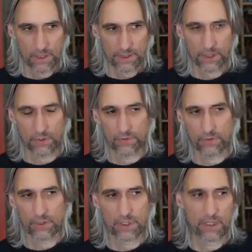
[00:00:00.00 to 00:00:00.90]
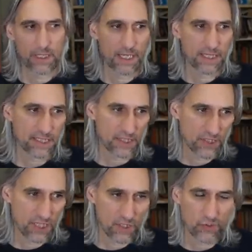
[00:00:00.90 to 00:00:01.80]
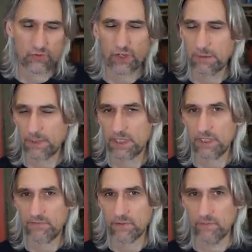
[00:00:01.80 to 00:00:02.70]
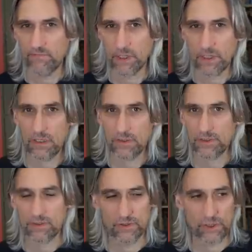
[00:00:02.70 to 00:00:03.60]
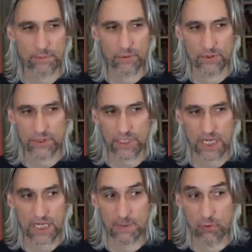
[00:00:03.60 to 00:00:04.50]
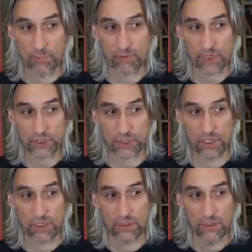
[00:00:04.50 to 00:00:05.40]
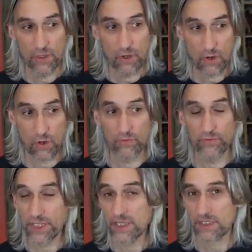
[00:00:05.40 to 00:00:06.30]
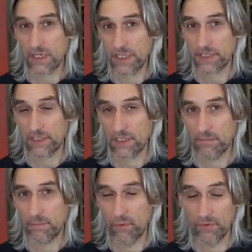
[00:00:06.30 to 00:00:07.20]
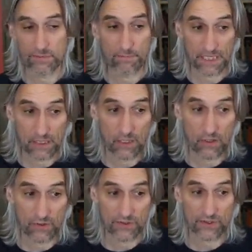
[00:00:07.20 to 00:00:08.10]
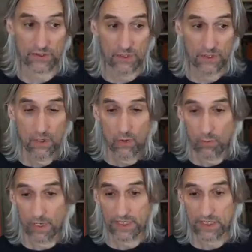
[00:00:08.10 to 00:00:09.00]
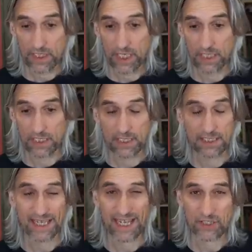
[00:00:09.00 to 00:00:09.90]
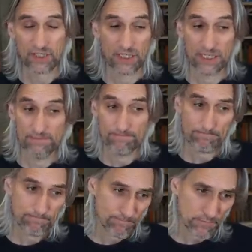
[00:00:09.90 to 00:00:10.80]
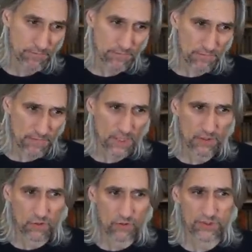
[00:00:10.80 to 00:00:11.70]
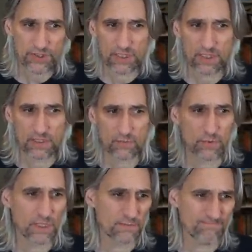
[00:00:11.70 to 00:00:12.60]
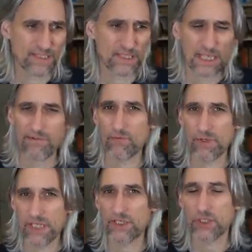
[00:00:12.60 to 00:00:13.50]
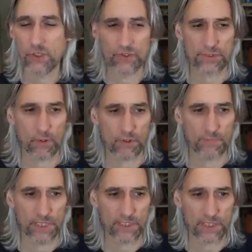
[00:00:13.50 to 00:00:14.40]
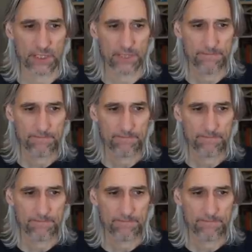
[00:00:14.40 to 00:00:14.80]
So it's actually incredibly difficult for Carlsen to put any more pressure on these isolated pawns because White's king is actually not, uh, well, doesn't have a really secure spot, basically.